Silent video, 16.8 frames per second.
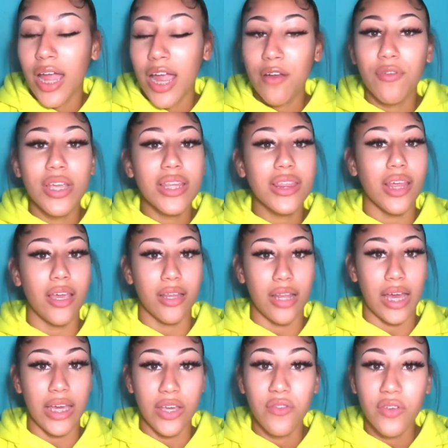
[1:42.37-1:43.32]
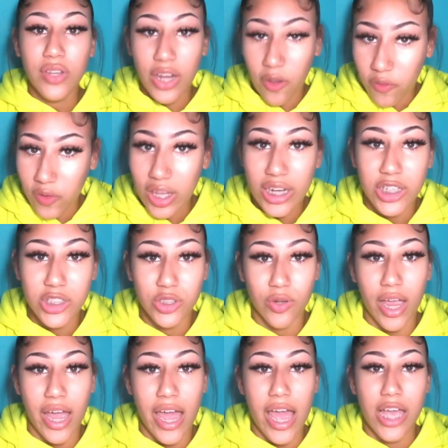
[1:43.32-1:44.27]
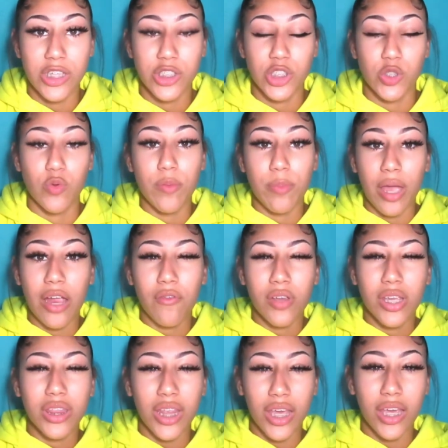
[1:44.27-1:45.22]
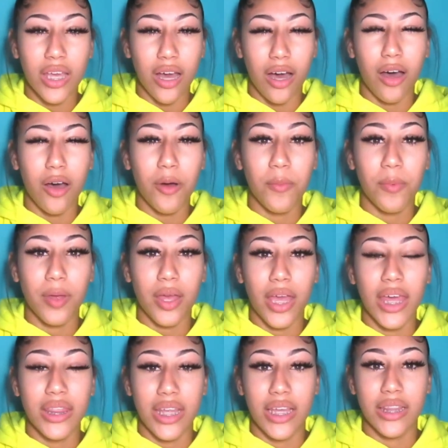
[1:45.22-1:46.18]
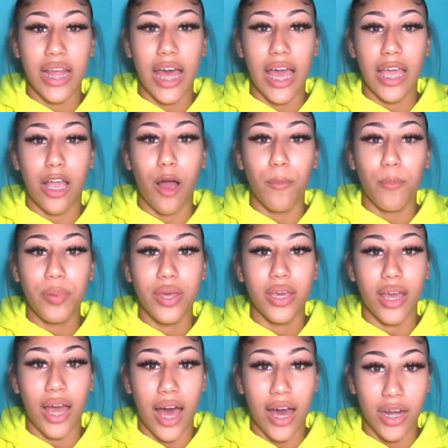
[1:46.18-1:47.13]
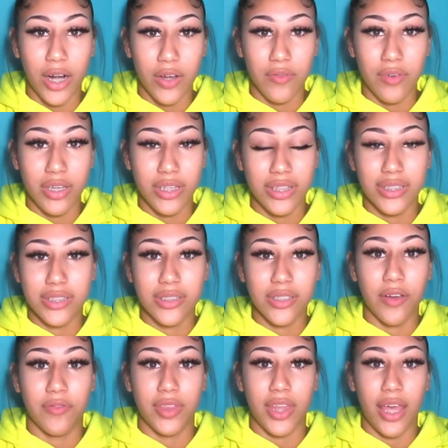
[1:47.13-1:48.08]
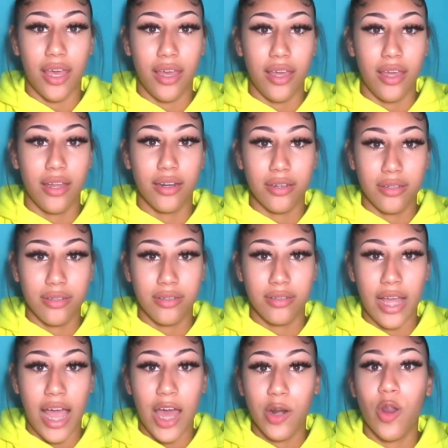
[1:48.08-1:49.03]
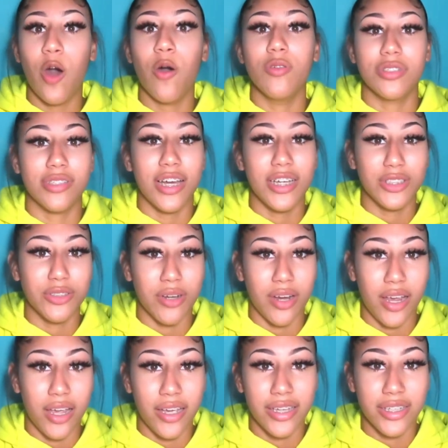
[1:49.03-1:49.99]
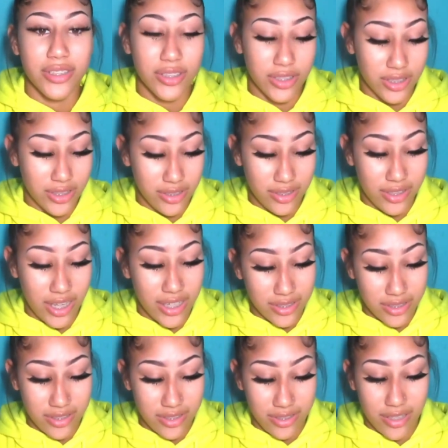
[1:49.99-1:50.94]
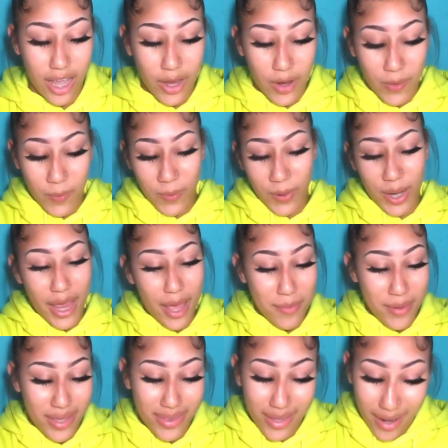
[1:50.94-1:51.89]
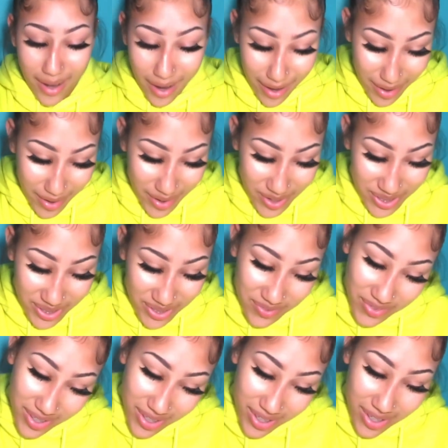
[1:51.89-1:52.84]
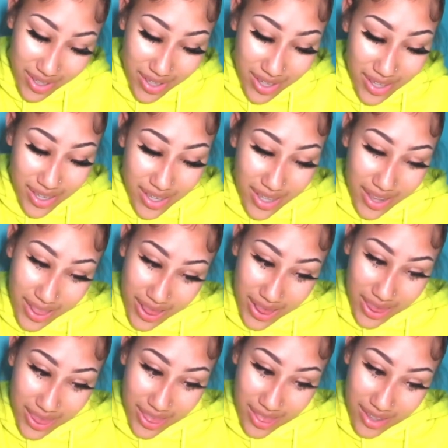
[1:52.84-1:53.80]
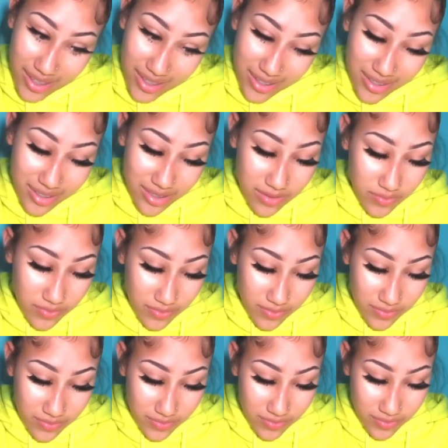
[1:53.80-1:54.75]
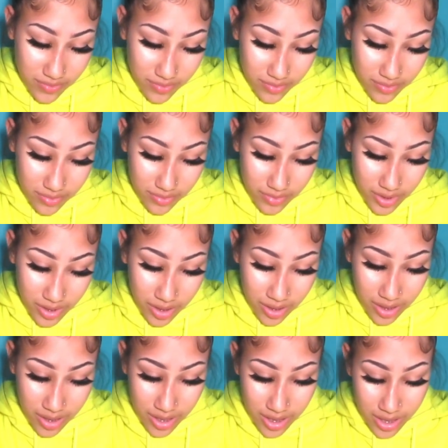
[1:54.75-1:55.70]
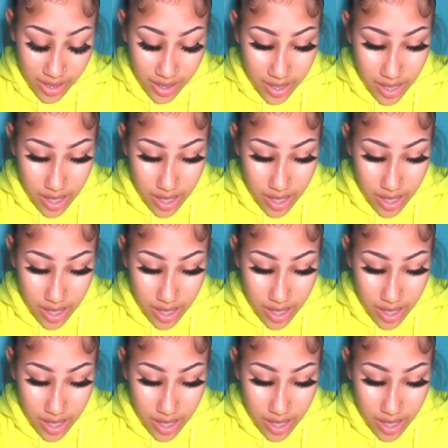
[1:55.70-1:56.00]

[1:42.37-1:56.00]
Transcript: everything like even if it is trash sweep everything up and then like pick out of it the stuff that i know is not trash that's like a weird habit that i have oh